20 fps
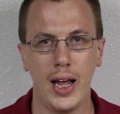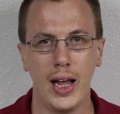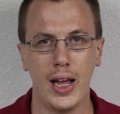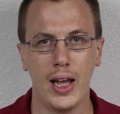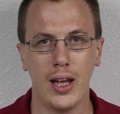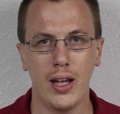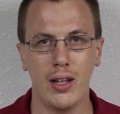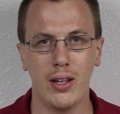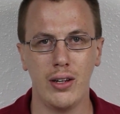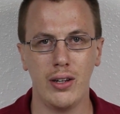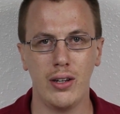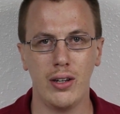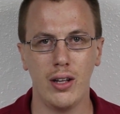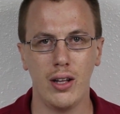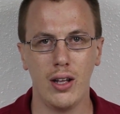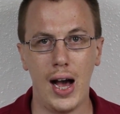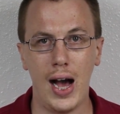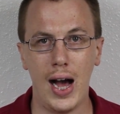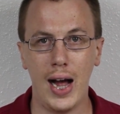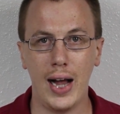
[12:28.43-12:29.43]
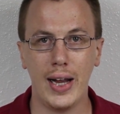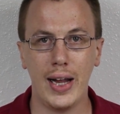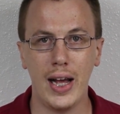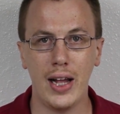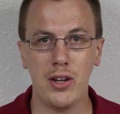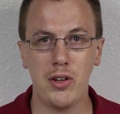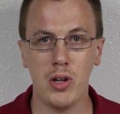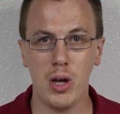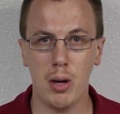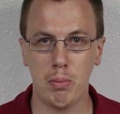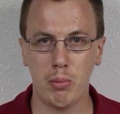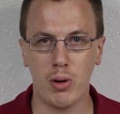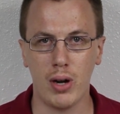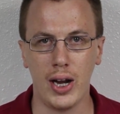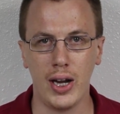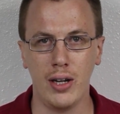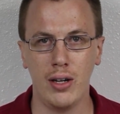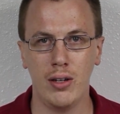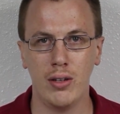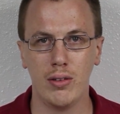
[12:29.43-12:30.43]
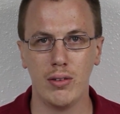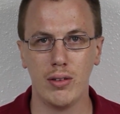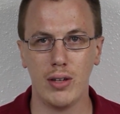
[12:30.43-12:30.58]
and I had to upgrade.